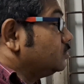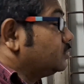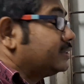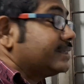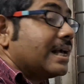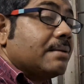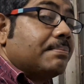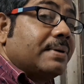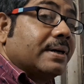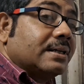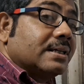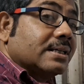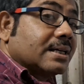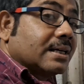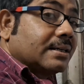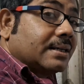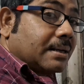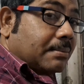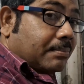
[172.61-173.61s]

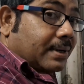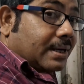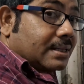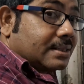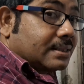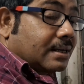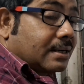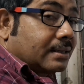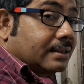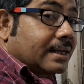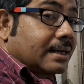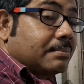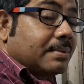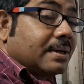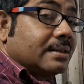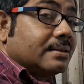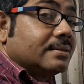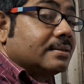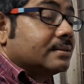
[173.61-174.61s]
self-ignition temperature,
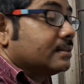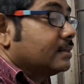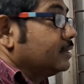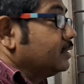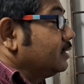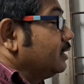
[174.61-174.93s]
that means